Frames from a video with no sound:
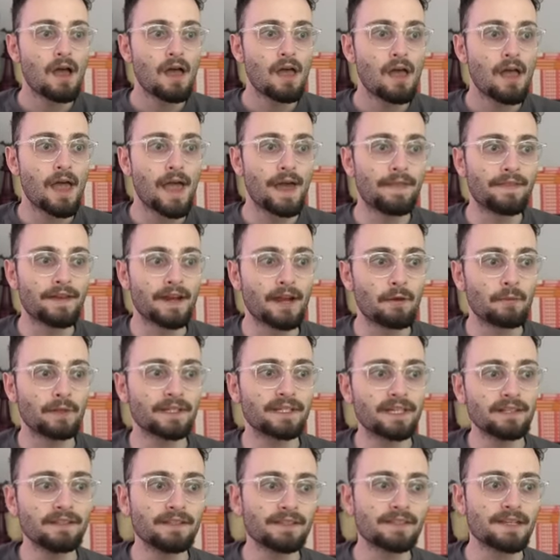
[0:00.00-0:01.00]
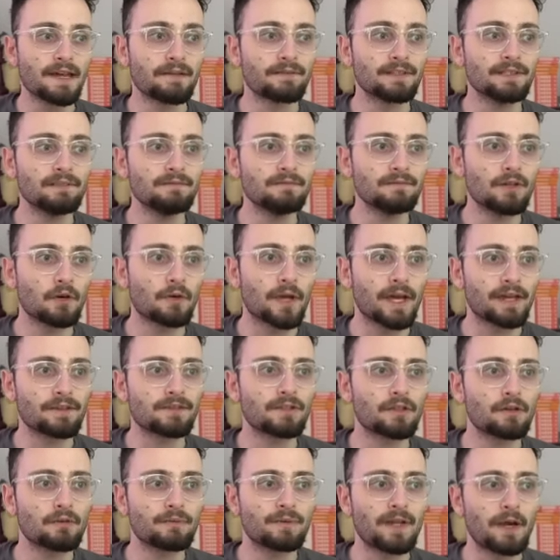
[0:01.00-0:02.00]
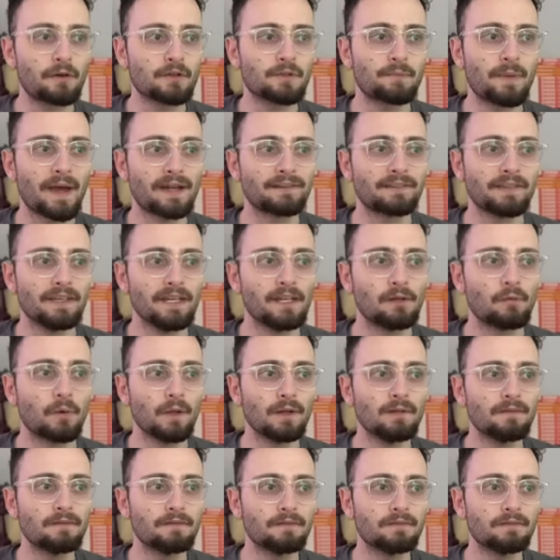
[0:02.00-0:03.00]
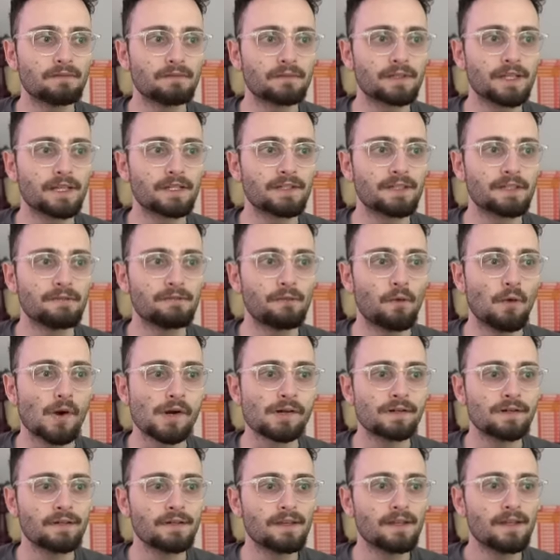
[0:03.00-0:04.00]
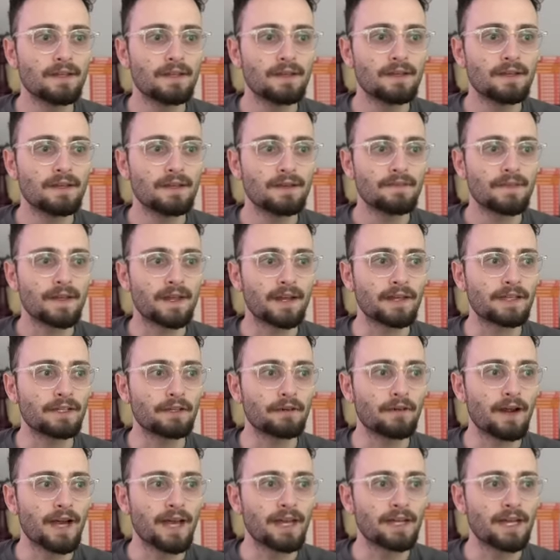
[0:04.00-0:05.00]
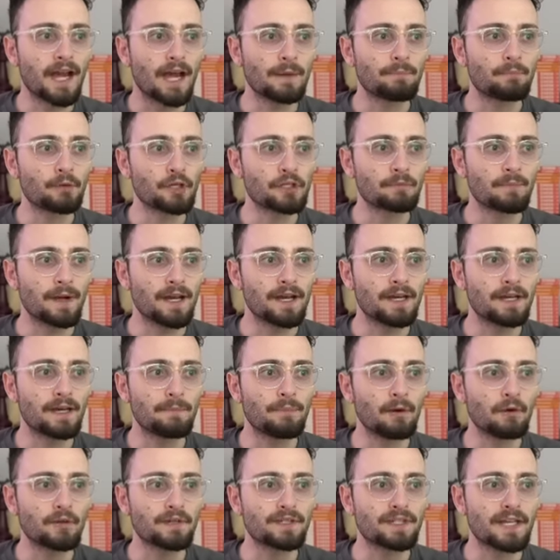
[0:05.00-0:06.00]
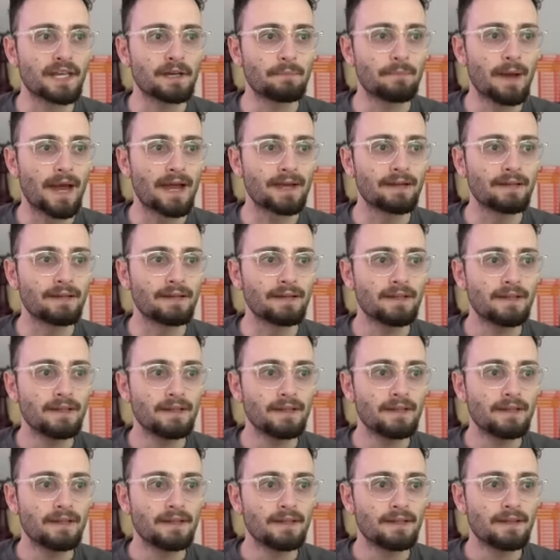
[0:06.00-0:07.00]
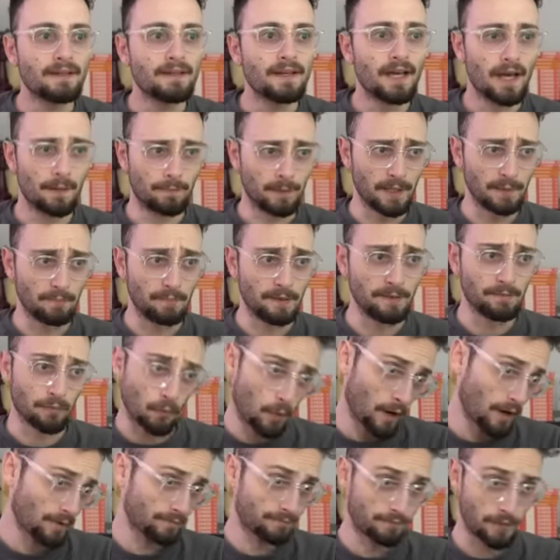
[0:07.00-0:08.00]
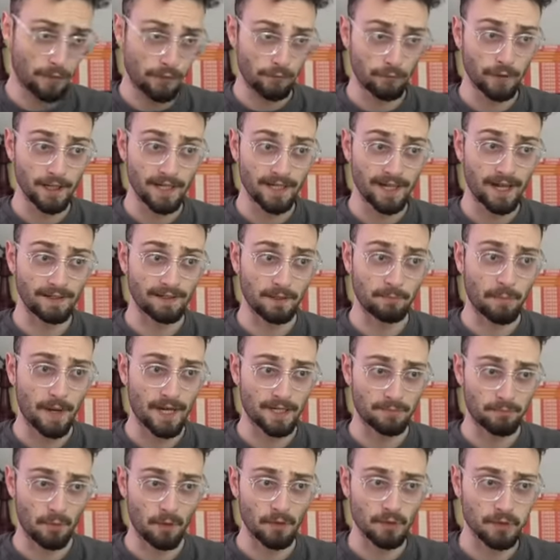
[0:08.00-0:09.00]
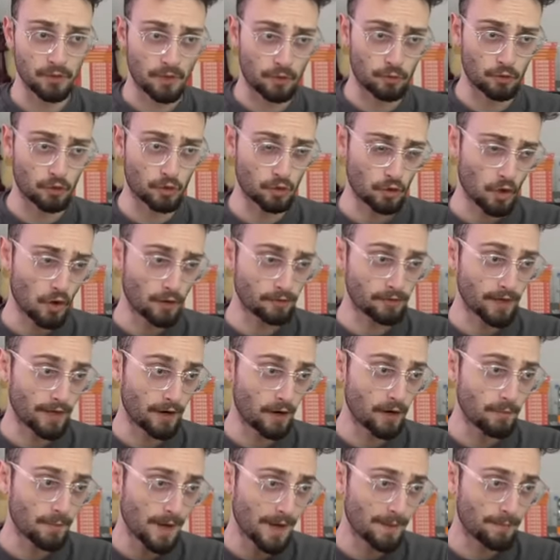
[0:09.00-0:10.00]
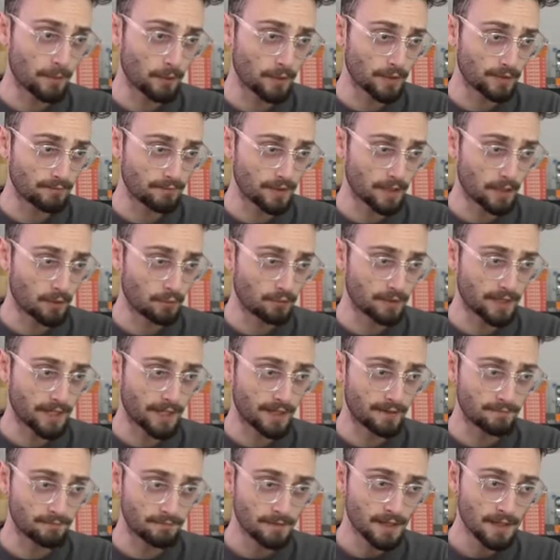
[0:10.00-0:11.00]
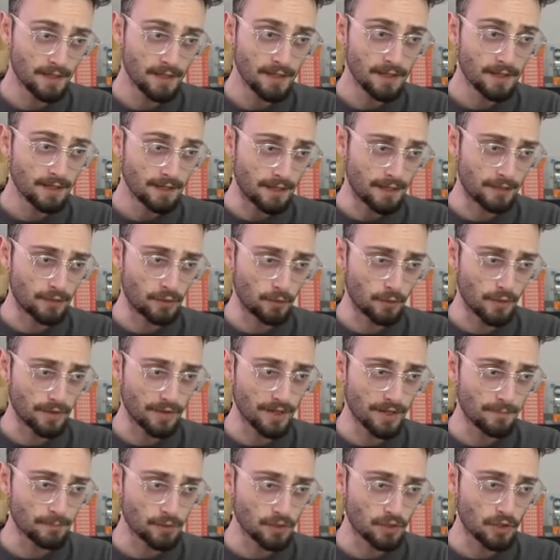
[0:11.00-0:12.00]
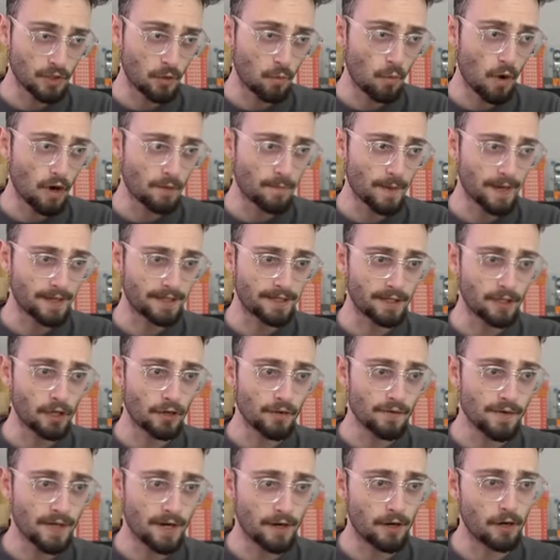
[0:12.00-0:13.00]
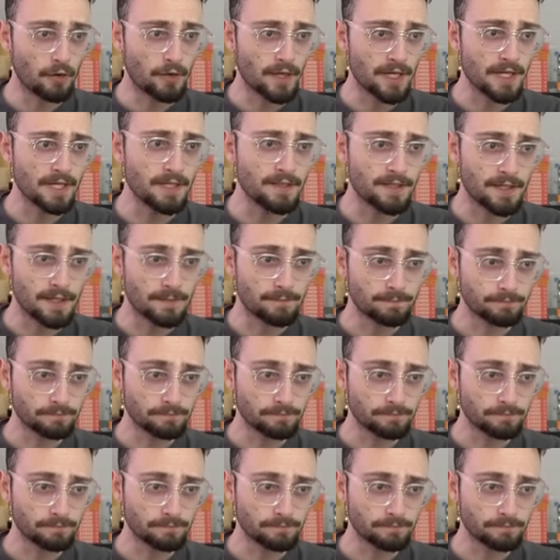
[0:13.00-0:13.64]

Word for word: And then I win king d7. Okay, so now it's back to equal. King c4. And then here I push my opponent's king back. I played b4. I have 3 connected passed pawns. Look how strong they are. My opponent, you know, can't do anything. I'm just going to walk my king over there. Okay, easy.